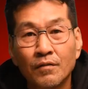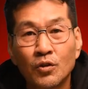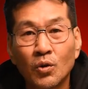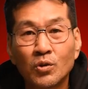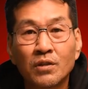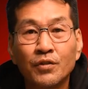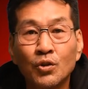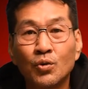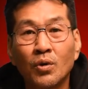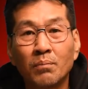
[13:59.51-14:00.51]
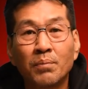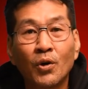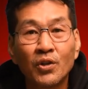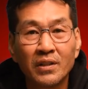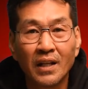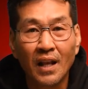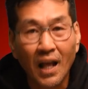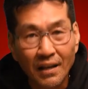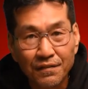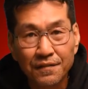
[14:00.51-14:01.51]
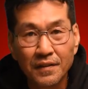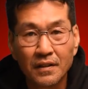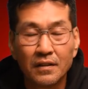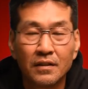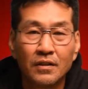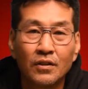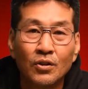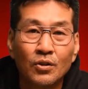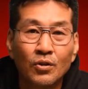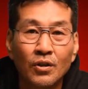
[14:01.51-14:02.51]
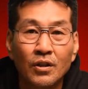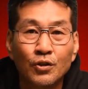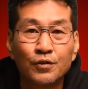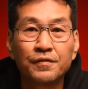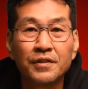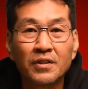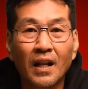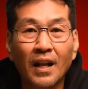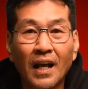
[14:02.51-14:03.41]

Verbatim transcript: for those of you who are burdened in life, who feel that